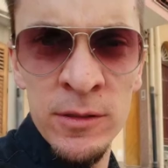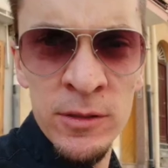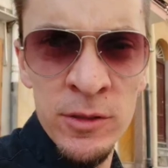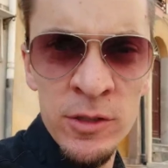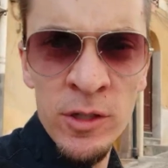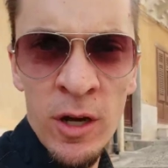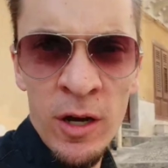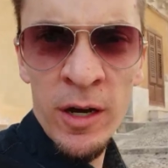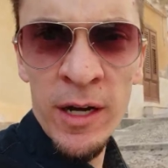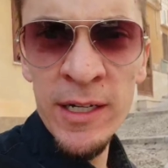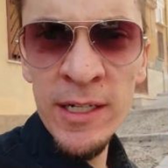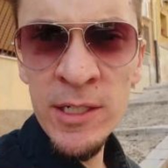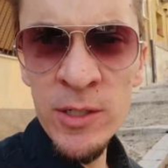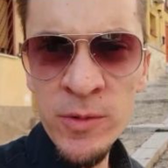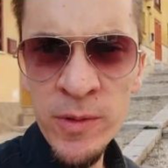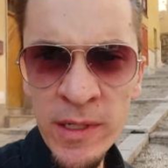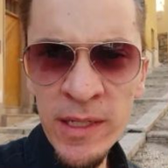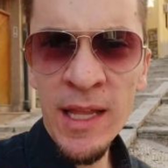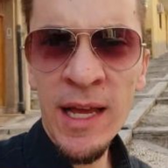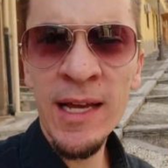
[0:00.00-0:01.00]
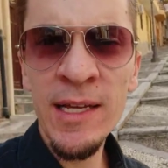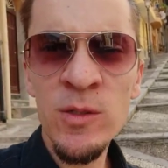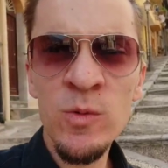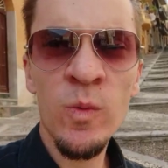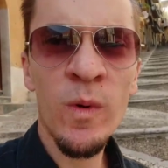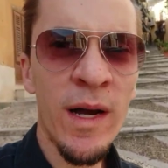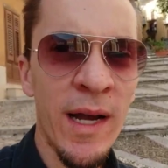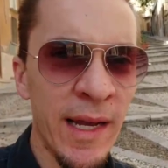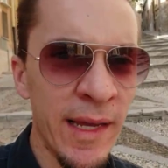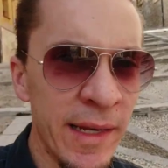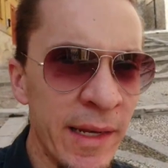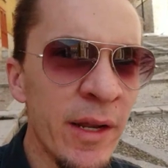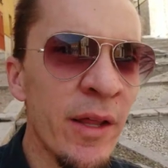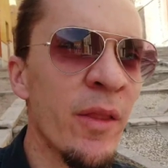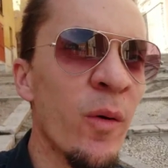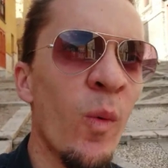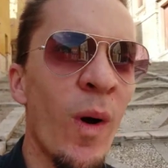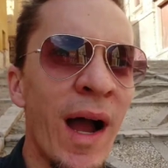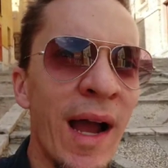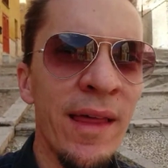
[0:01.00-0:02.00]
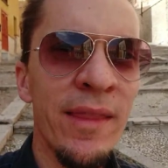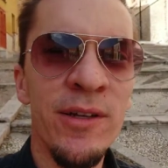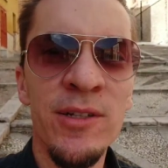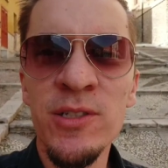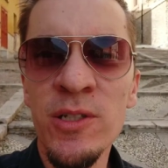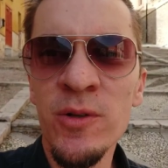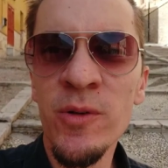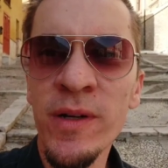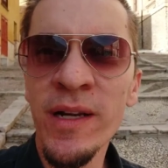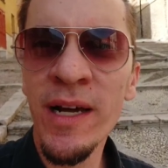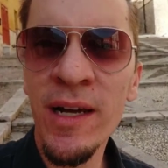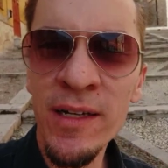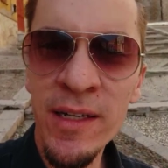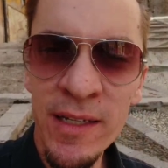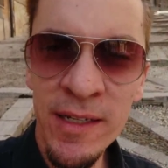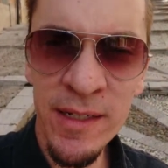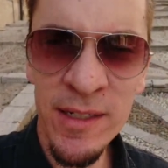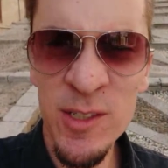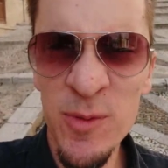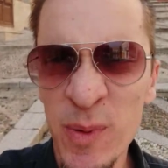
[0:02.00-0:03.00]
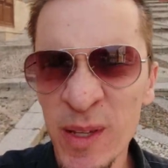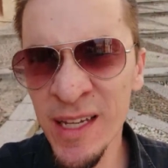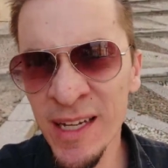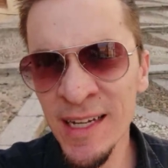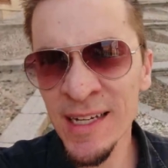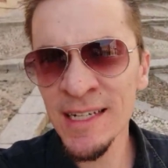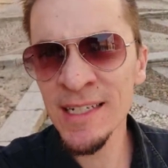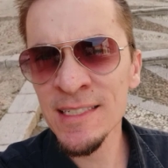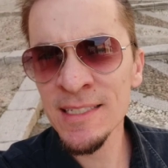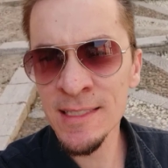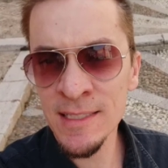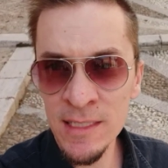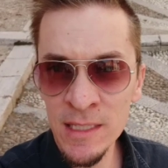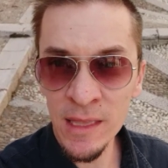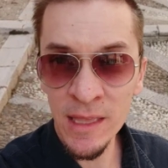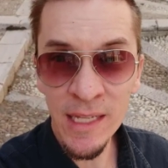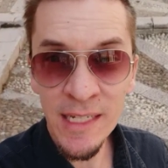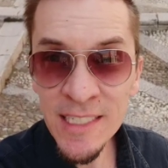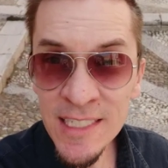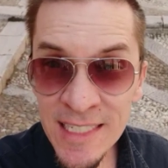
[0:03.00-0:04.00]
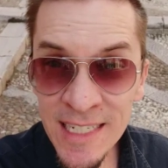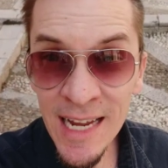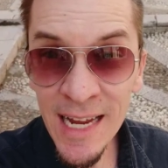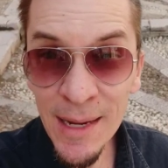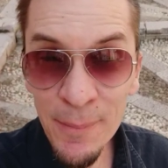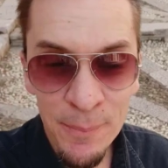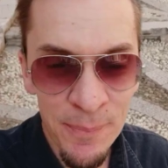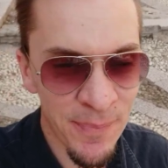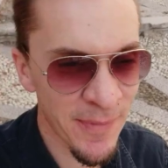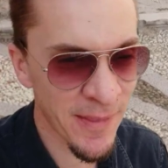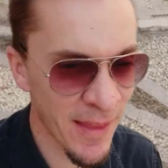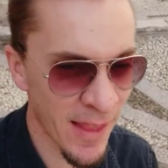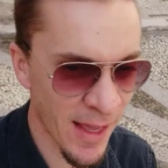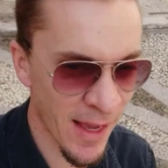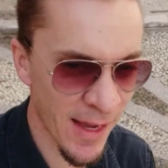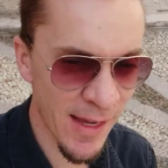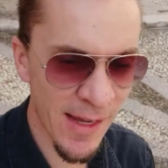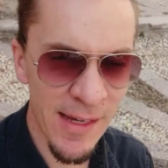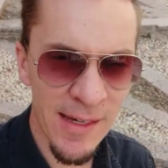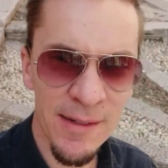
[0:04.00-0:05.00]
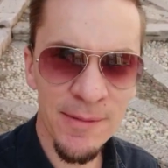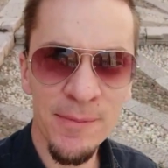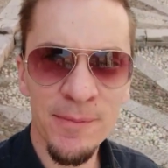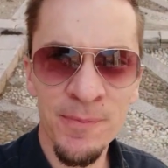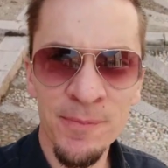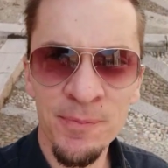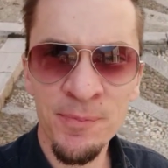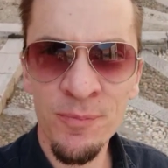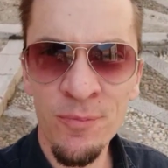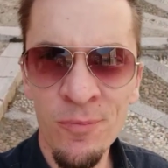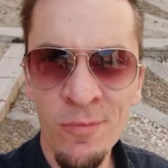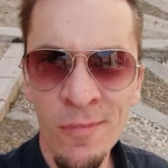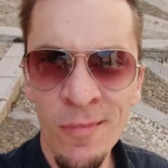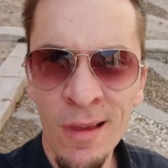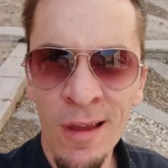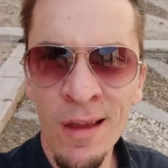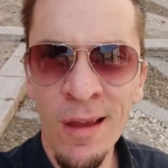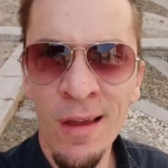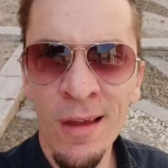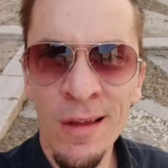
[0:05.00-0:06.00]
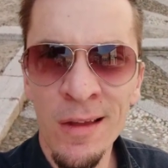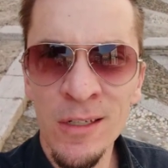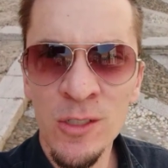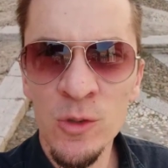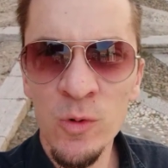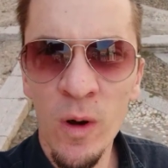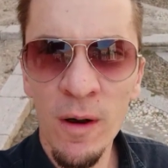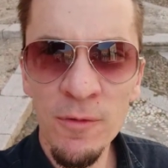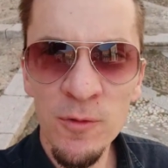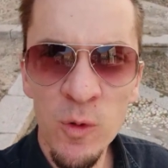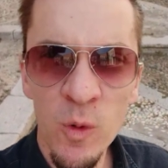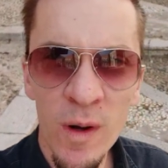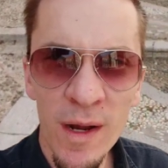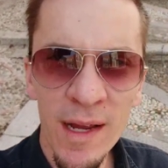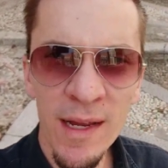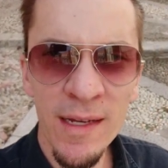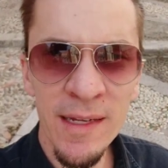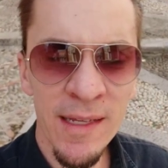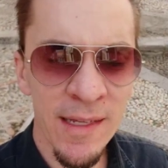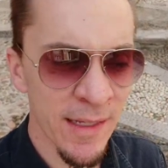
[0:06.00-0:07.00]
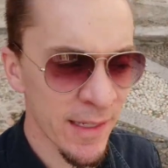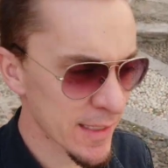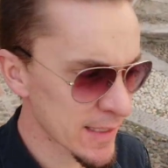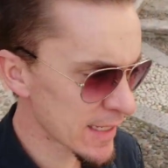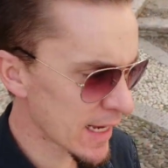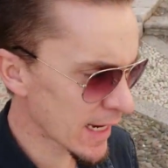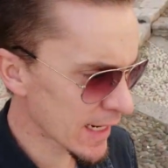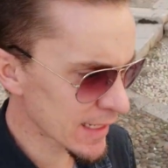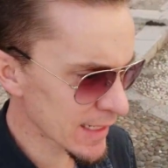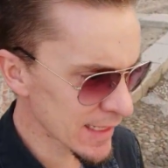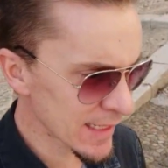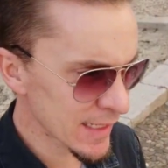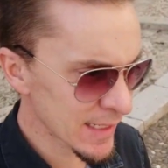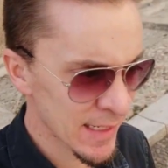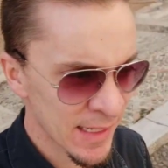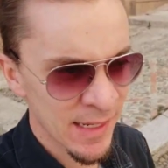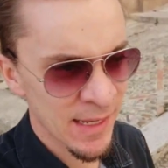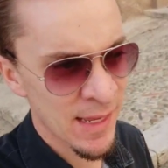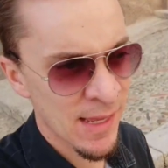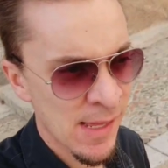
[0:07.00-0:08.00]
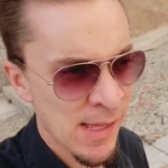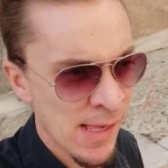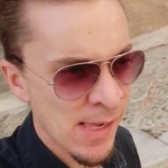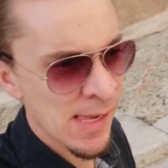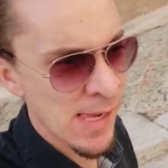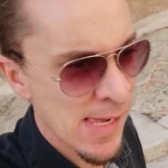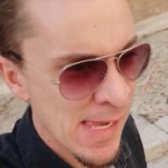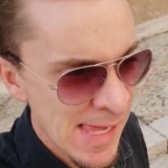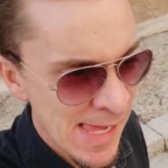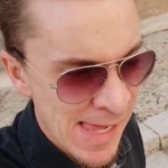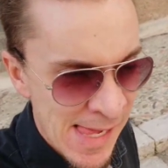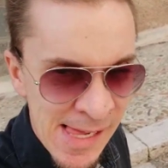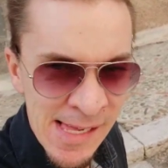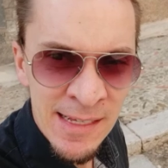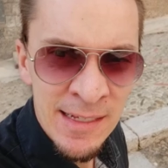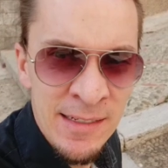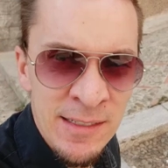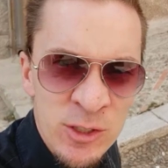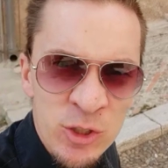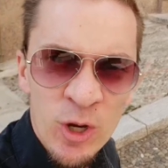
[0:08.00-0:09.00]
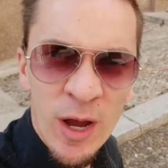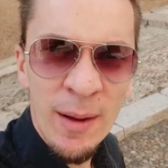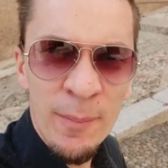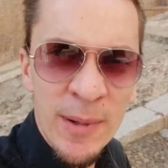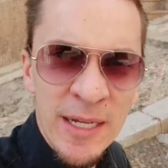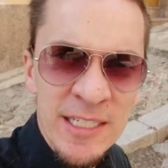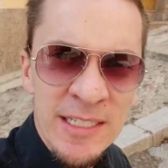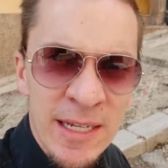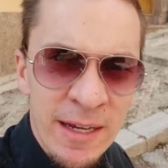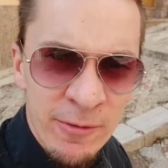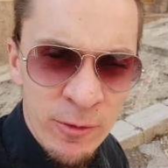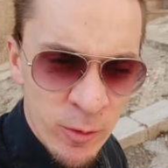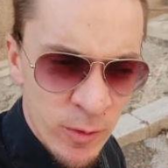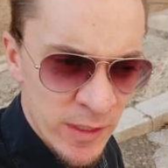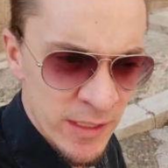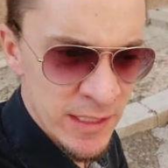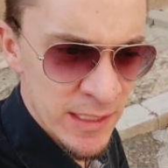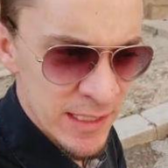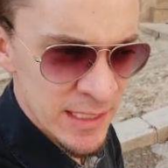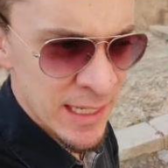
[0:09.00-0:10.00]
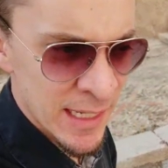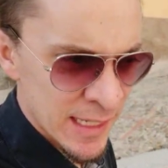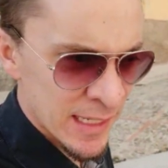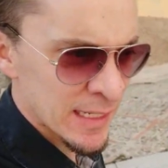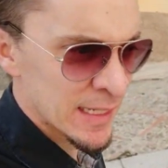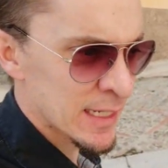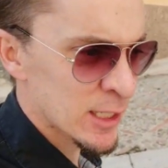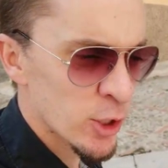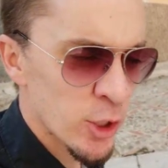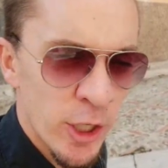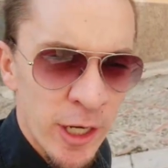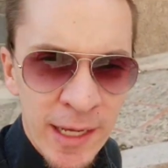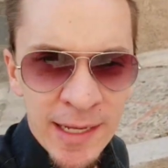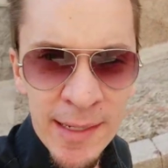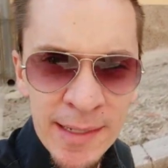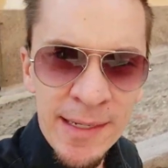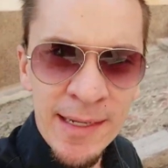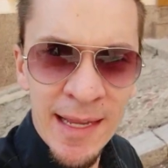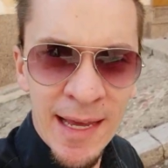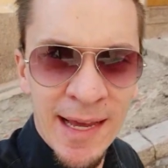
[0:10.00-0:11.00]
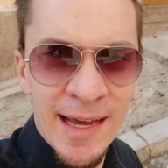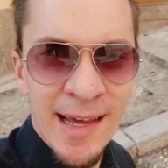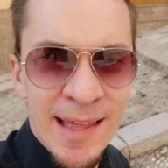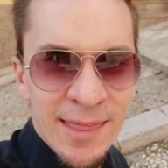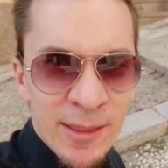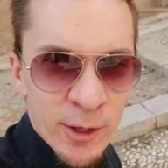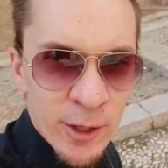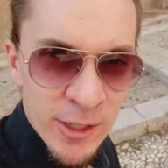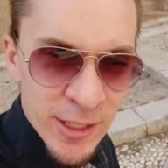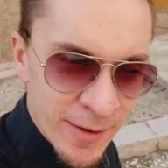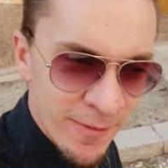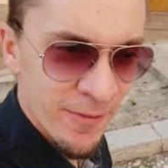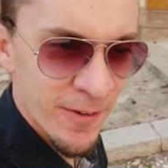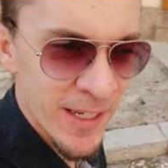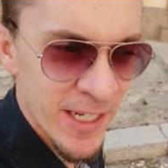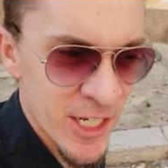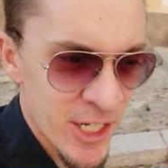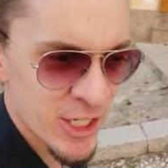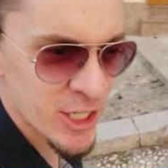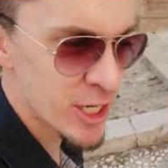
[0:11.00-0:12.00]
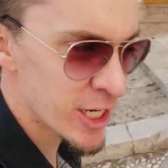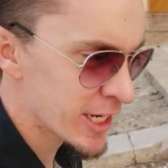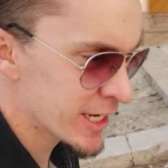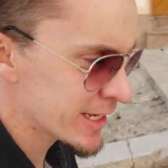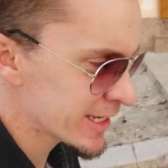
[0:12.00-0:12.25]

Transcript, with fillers: So I just realized why why there's no one out here is because it's lunchtime, um, twelve twenty exactly. So I bet you everyone's cooking uh, their fish.